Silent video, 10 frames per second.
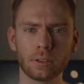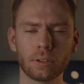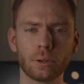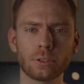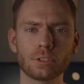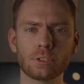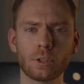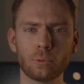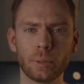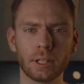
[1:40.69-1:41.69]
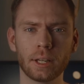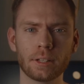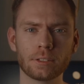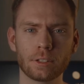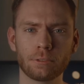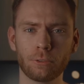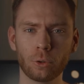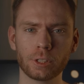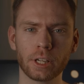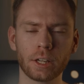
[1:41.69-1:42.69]
There are so many lenses
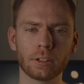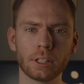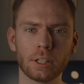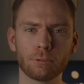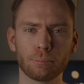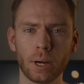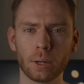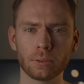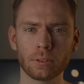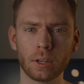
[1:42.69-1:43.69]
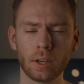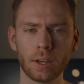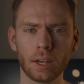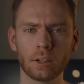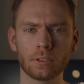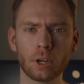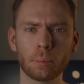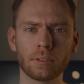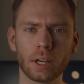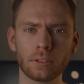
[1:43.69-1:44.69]
for the Canon EF mount, and on top
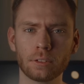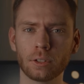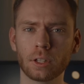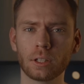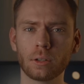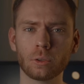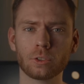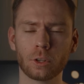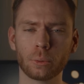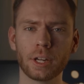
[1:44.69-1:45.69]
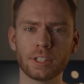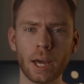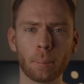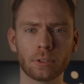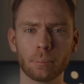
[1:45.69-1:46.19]
of that you can also adapt a